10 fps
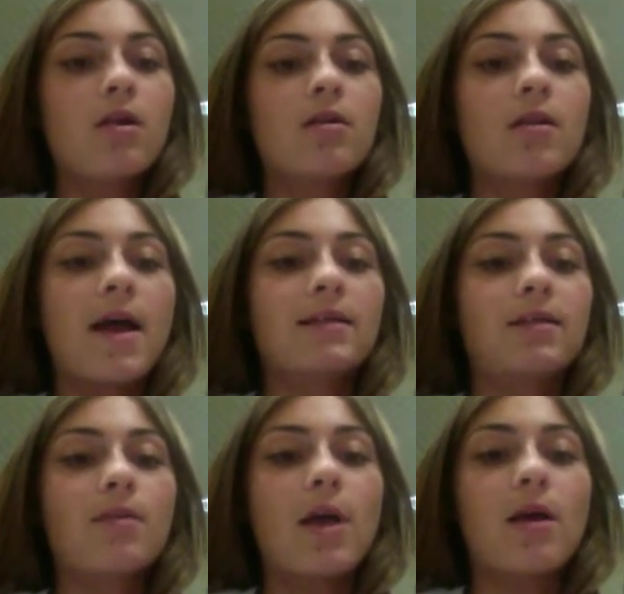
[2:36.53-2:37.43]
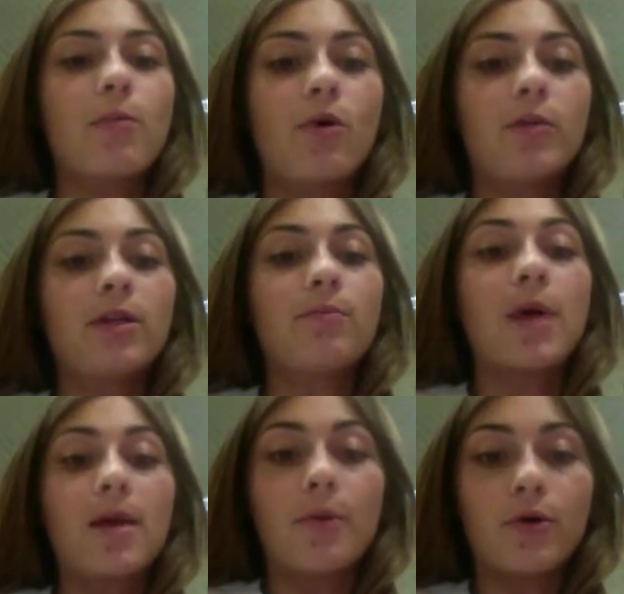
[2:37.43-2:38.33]
Lastly, my
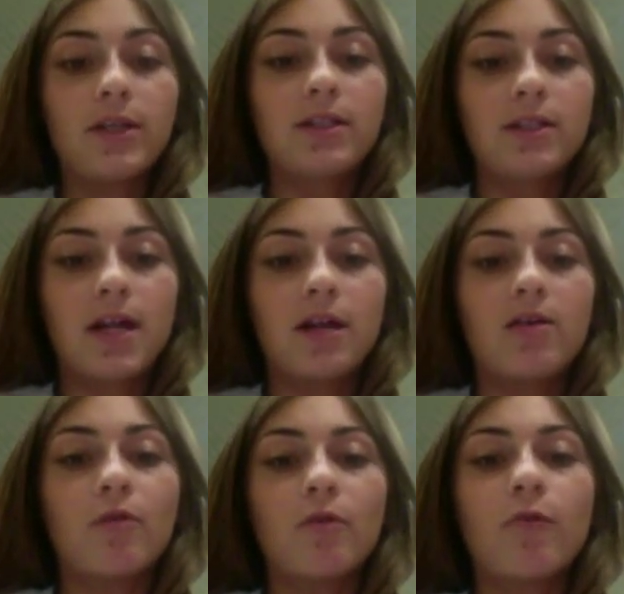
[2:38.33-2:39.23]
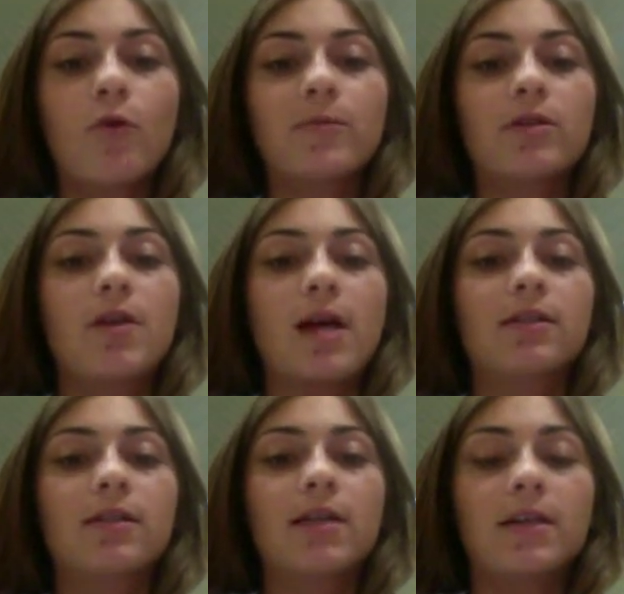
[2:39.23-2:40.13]
opponent stated that reforms are not
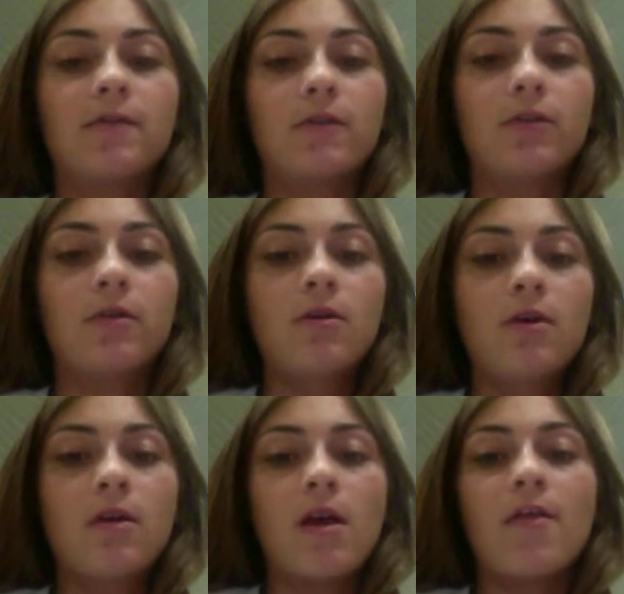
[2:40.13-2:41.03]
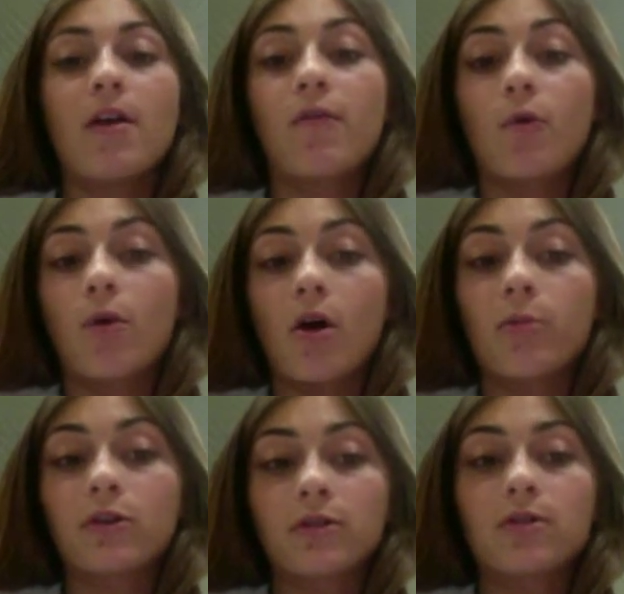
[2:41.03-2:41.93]
successful, and therefore all
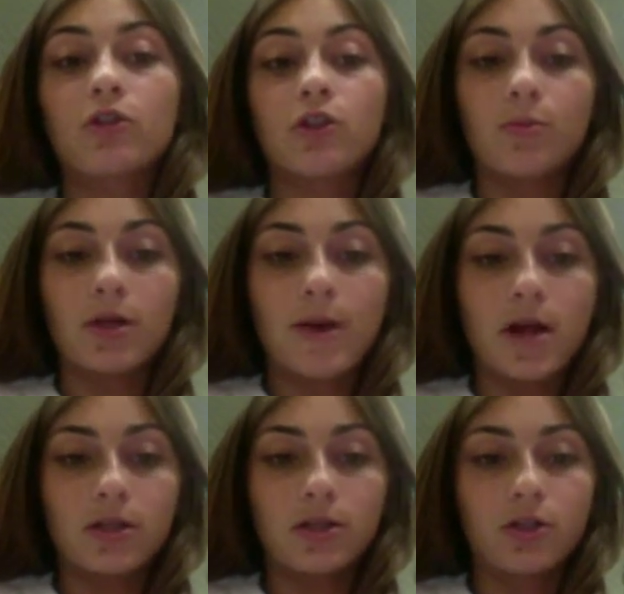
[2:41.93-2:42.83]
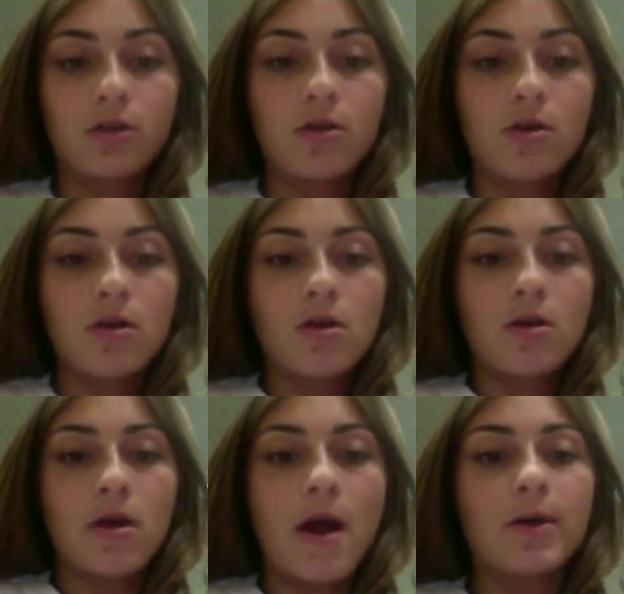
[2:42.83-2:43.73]
prisons should be abolished.
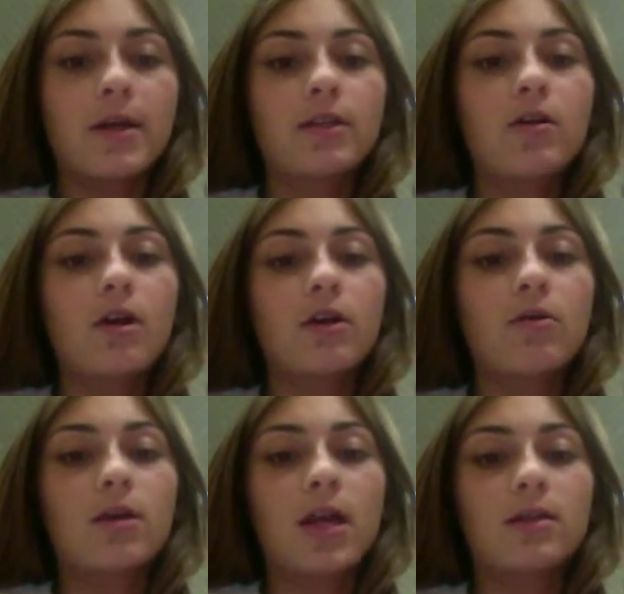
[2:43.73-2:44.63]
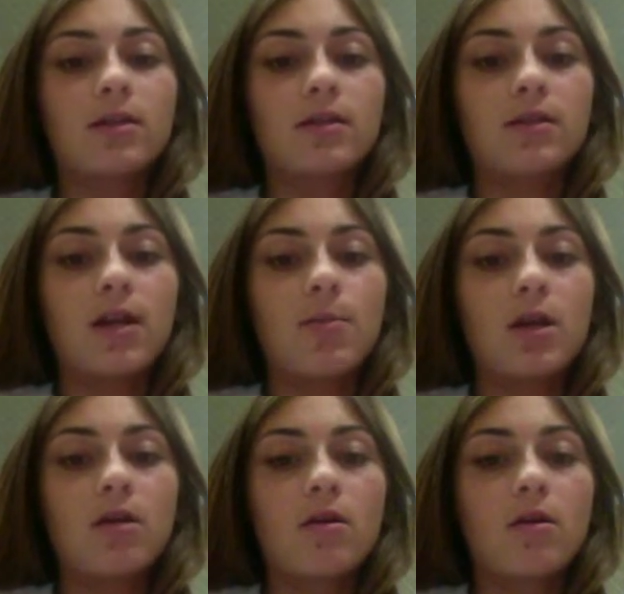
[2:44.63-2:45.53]
I would like to argue against this
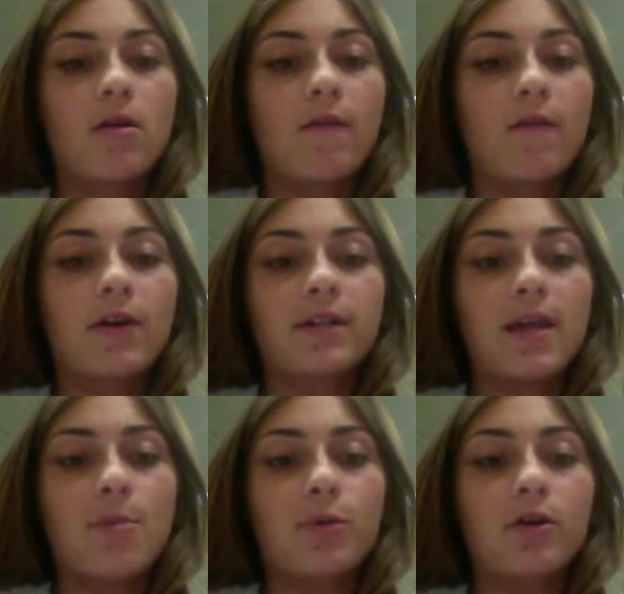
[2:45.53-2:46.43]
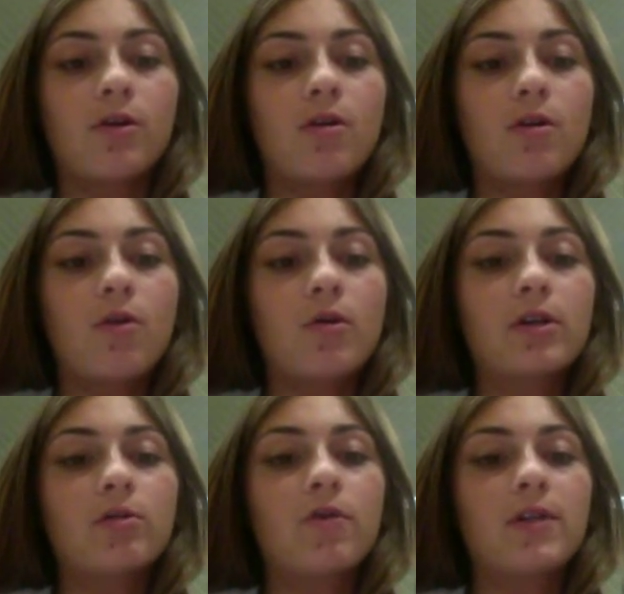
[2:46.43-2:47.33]
statement. For example, according
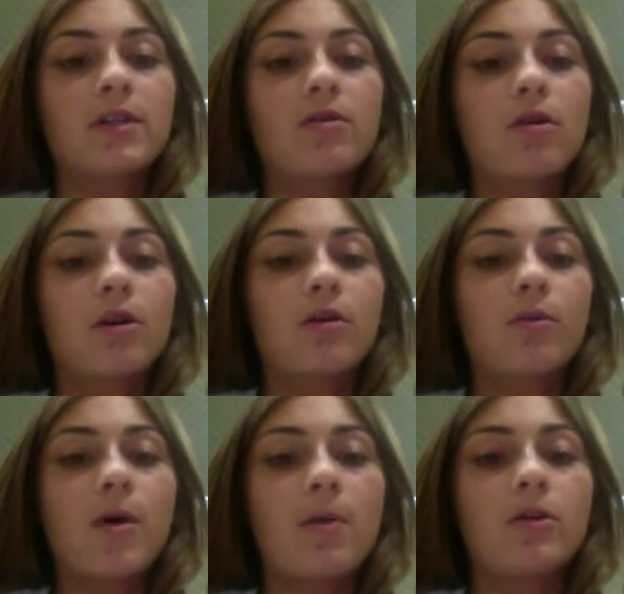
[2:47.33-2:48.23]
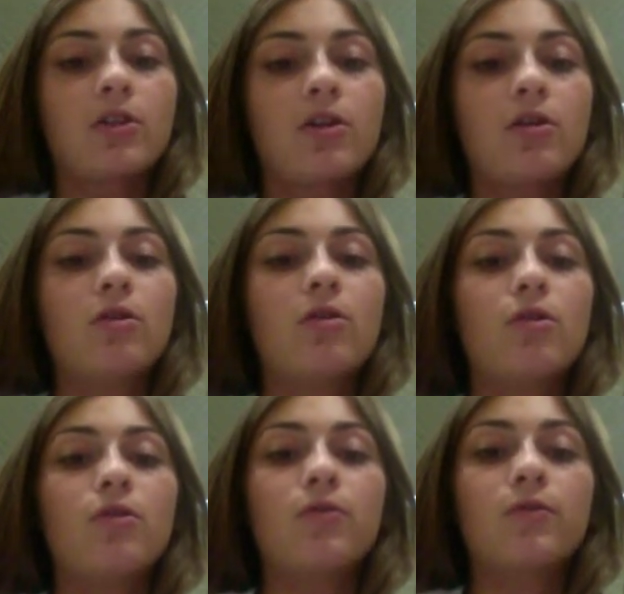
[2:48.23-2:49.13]
to a recent article published in the
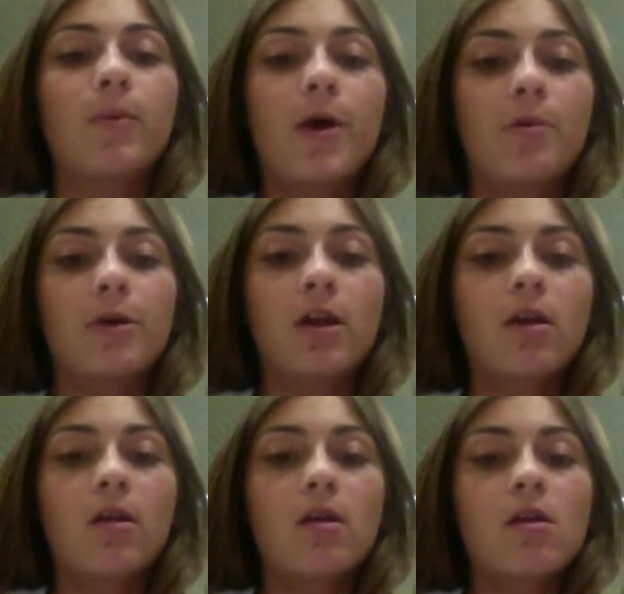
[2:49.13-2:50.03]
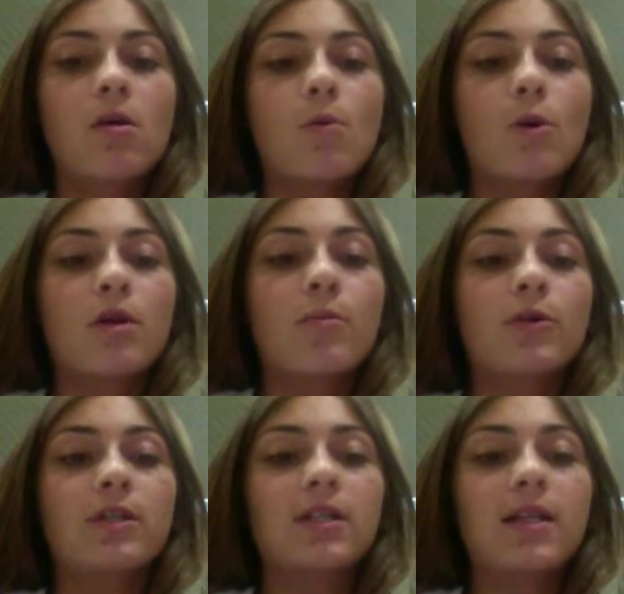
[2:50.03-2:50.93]
News Republic, one of the
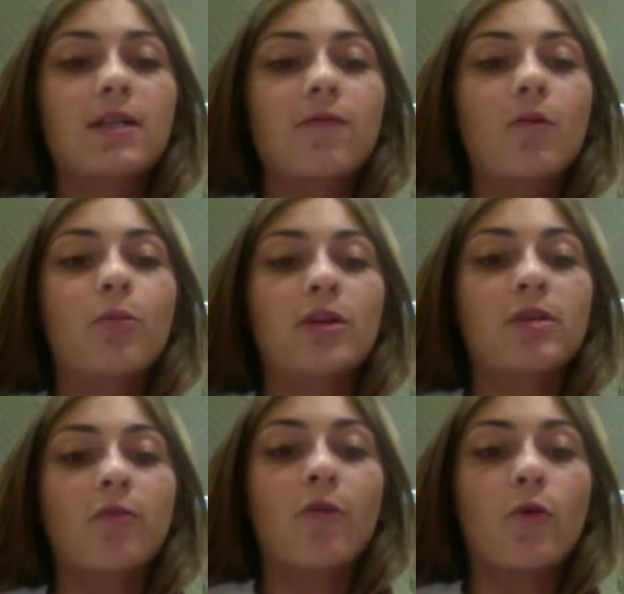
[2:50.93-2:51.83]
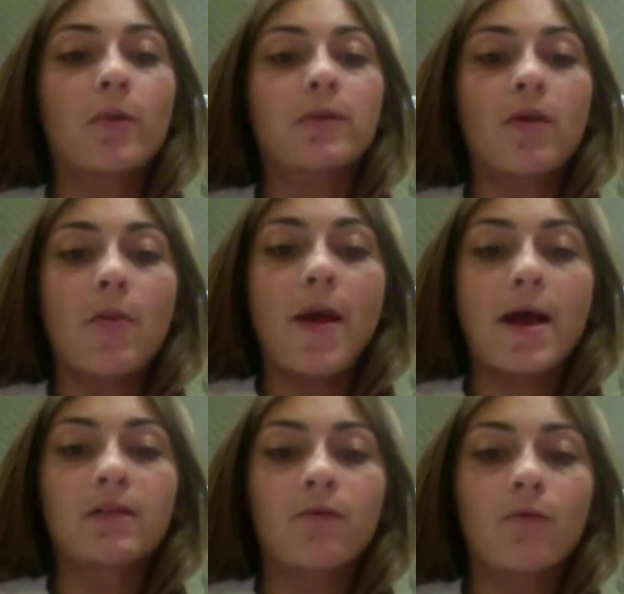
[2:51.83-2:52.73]
most successful prison reforms of the
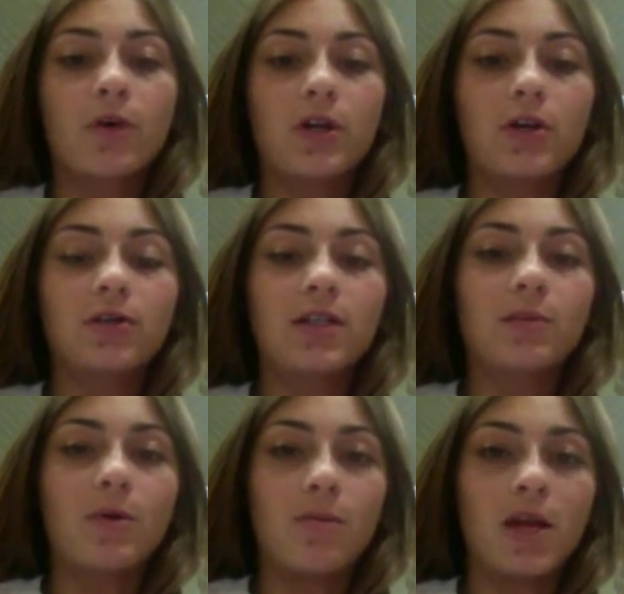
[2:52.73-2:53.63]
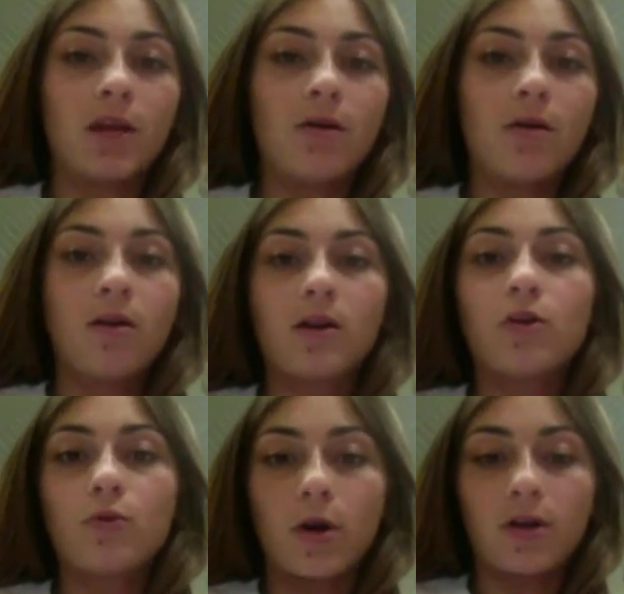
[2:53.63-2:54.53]
past 4 years has been made in
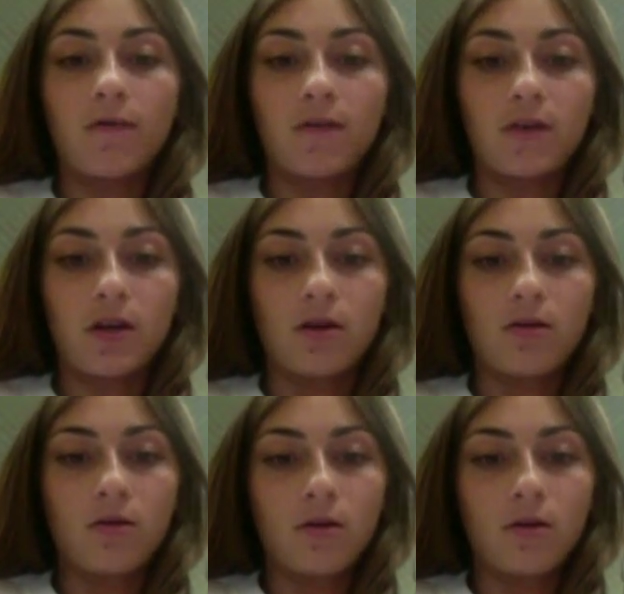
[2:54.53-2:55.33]
2015.